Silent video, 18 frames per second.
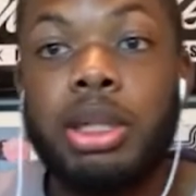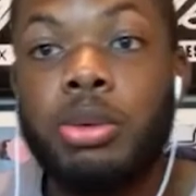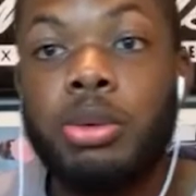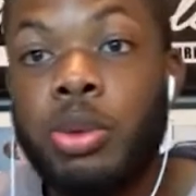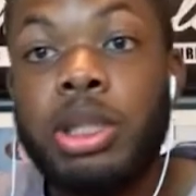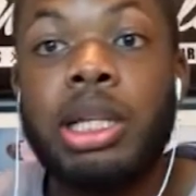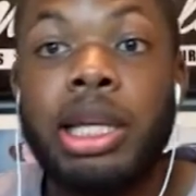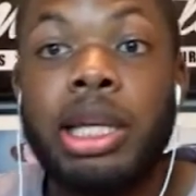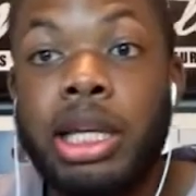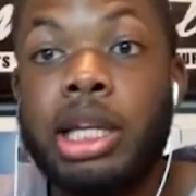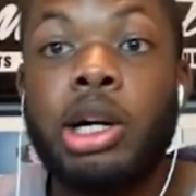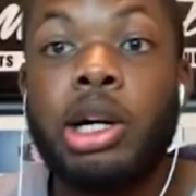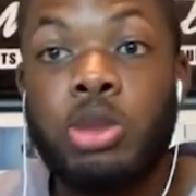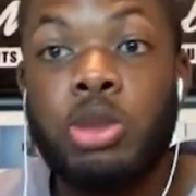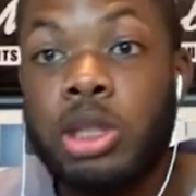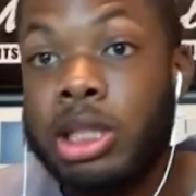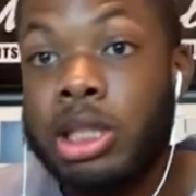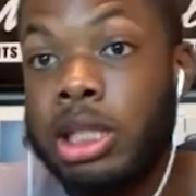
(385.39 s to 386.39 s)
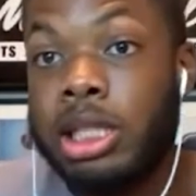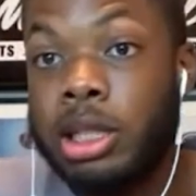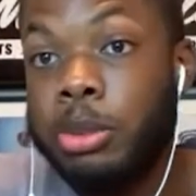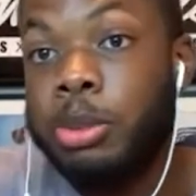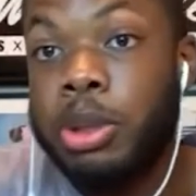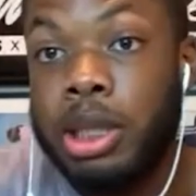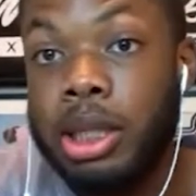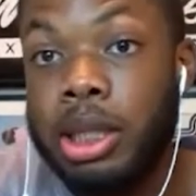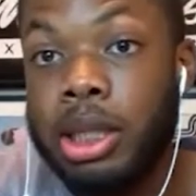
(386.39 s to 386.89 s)
relay coach gets to
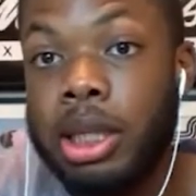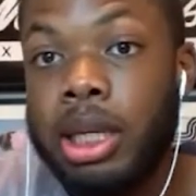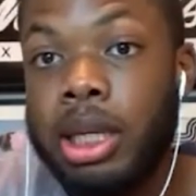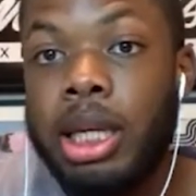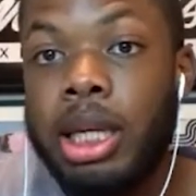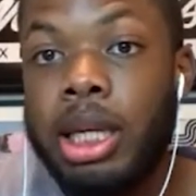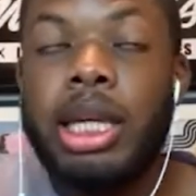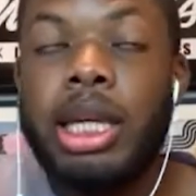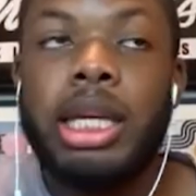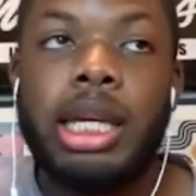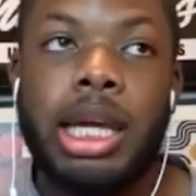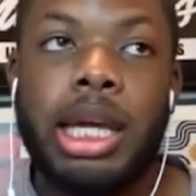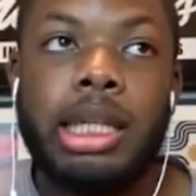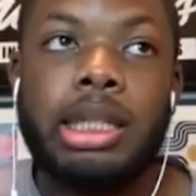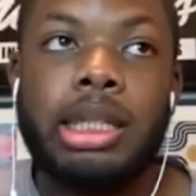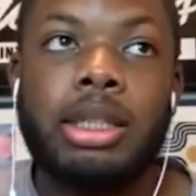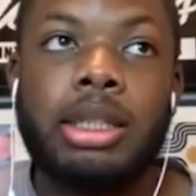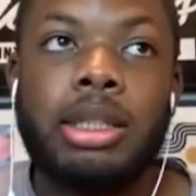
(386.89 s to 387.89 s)
pick. And